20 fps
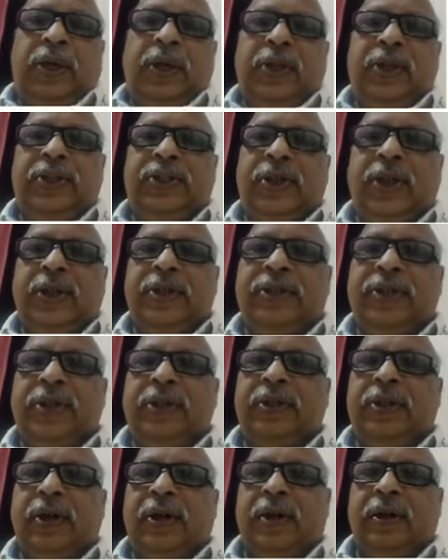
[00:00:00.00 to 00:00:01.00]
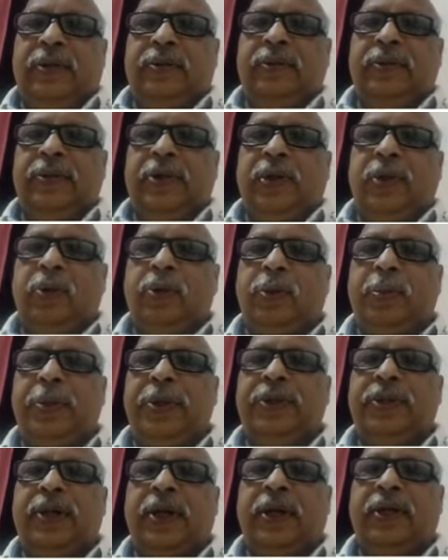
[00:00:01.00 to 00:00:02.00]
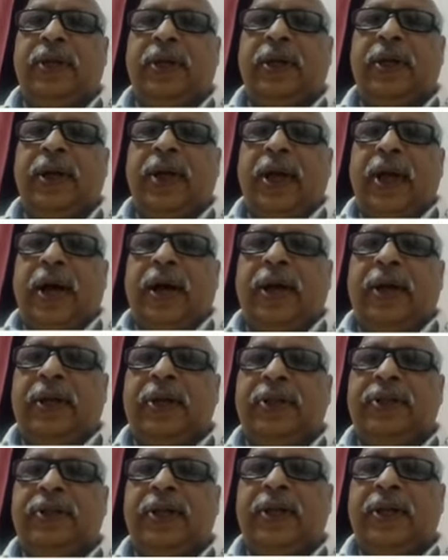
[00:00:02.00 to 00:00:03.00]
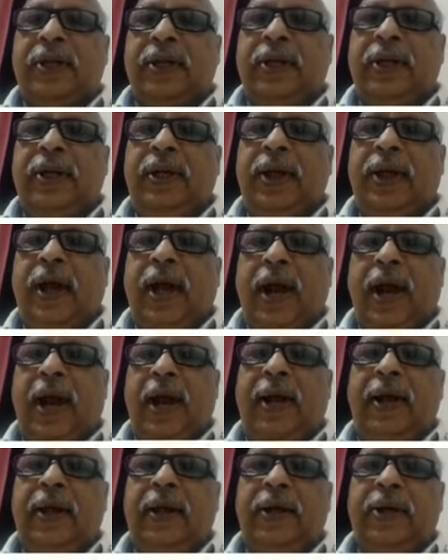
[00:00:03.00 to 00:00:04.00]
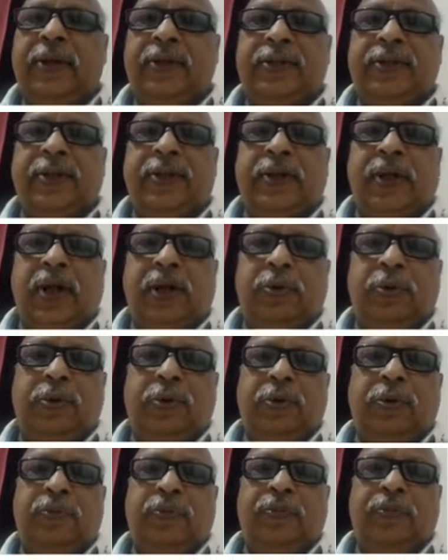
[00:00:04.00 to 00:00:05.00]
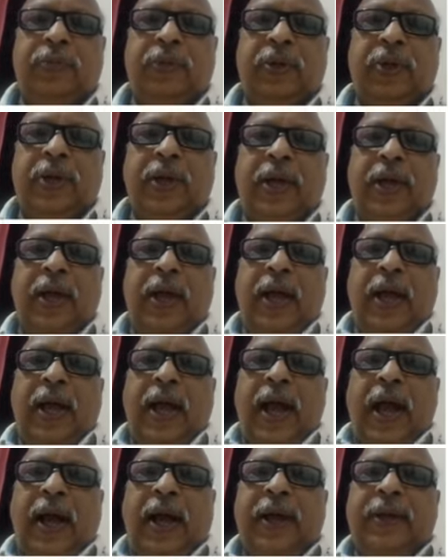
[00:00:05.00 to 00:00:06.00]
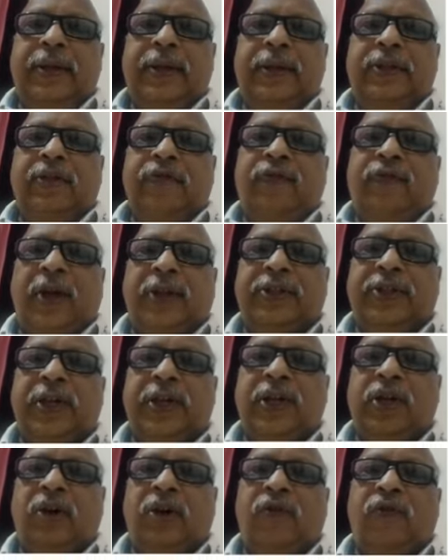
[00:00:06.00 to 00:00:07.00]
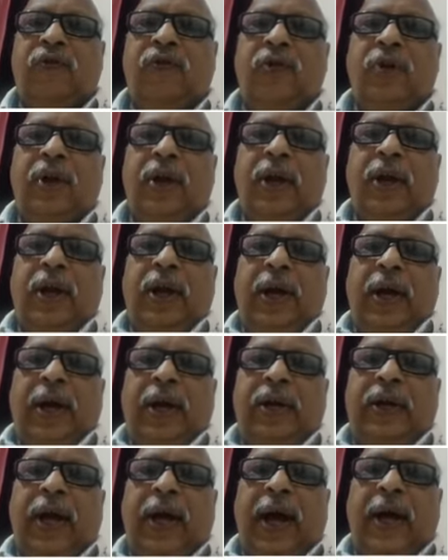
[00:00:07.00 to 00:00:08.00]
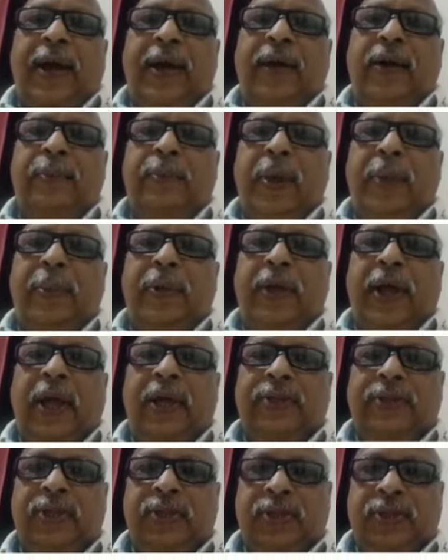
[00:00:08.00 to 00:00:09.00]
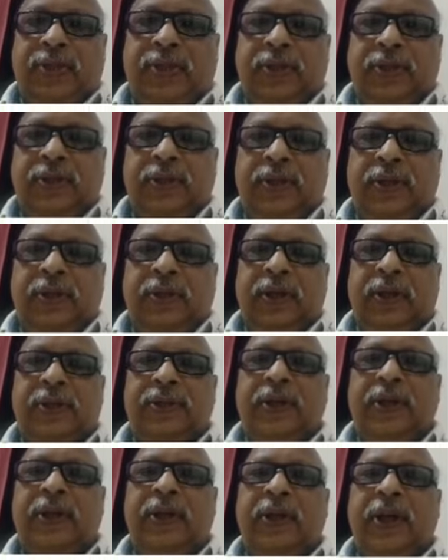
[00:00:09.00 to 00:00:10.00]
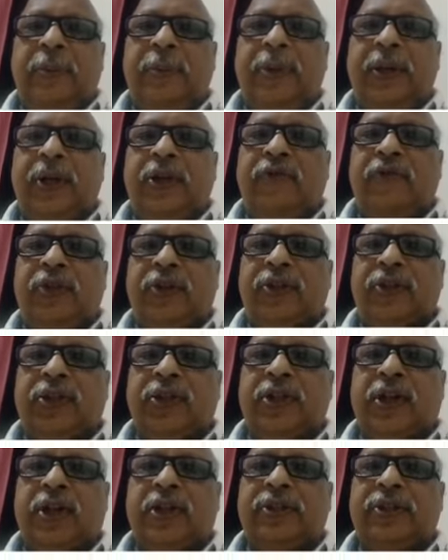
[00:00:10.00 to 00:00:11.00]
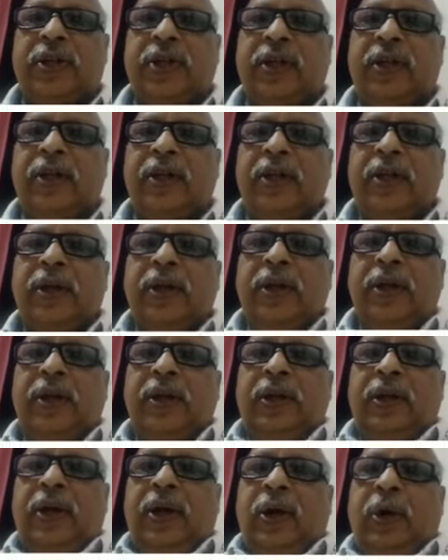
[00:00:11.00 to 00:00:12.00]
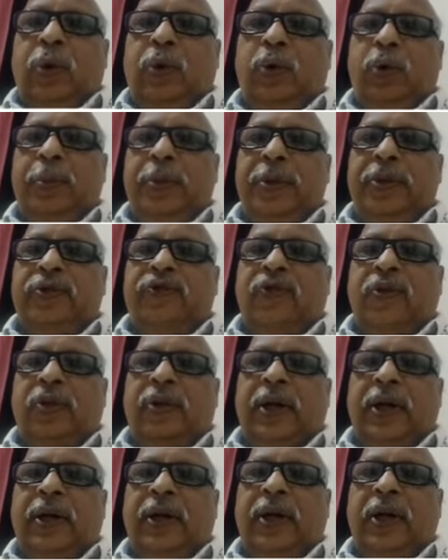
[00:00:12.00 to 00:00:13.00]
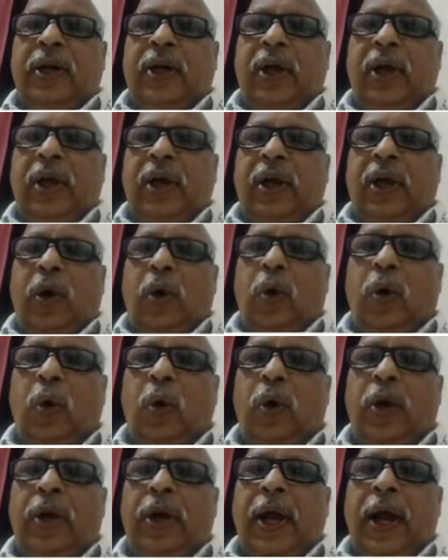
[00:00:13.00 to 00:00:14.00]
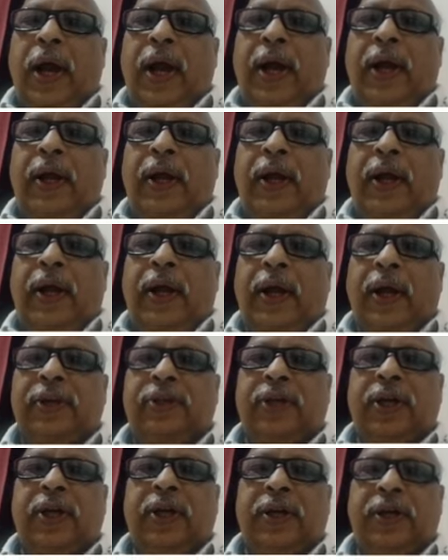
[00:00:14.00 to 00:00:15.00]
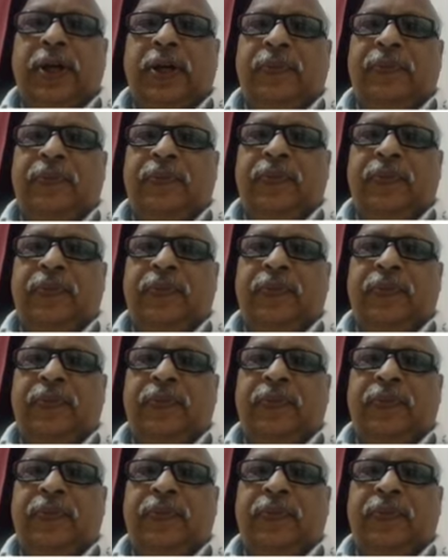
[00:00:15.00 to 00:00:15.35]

Reset signal, 2 pins are there, reset in and reset out. Again there is a facility of direct memory access, that is a DMA request signal is there, 2 pins for that, hold and HLDA.